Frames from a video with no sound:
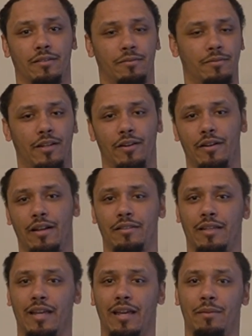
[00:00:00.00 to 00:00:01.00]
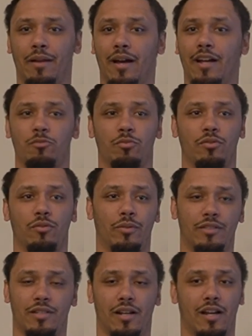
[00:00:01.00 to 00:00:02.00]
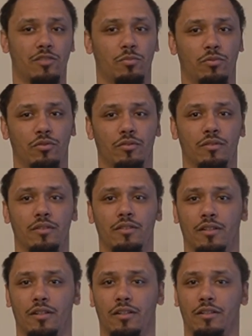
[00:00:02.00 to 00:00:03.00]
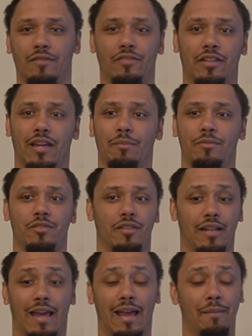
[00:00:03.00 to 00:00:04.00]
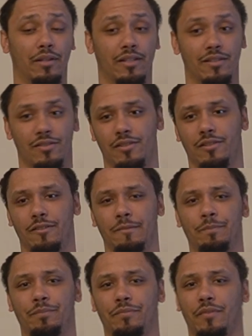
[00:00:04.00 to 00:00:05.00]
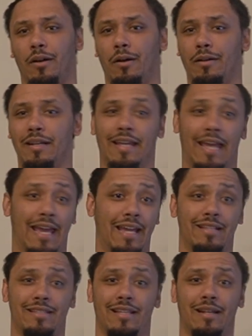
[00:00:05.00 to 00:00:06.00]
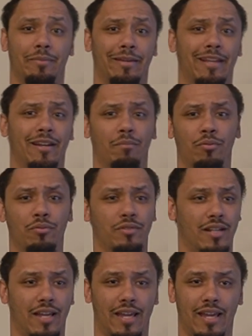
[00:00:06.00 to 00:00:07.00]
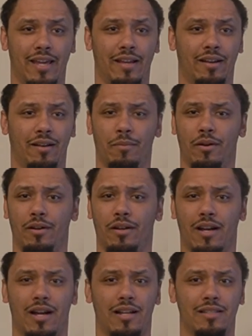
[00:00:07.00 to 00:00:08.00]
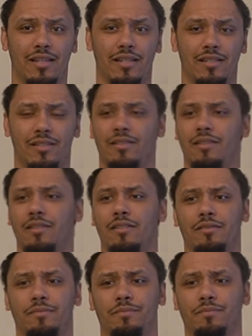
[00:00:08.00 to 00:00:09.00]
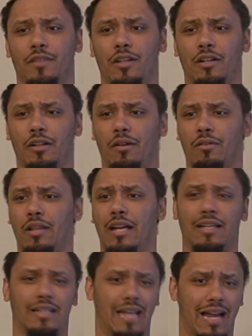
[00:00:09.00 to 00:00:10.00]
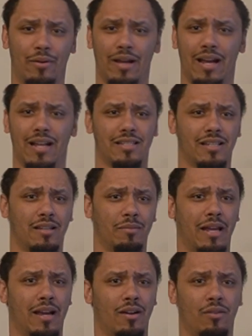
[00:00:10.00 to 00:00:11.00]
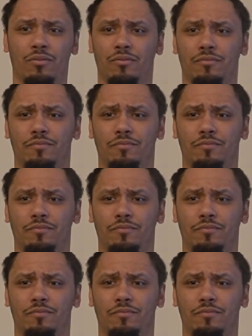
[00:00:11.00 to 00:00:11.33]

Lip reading: carried out the game in the hospital, went to the hospital, left the game in the ambulance. Nick Haynes ended up getting a boot to the head in a contest. Lockie Cowan got subbed out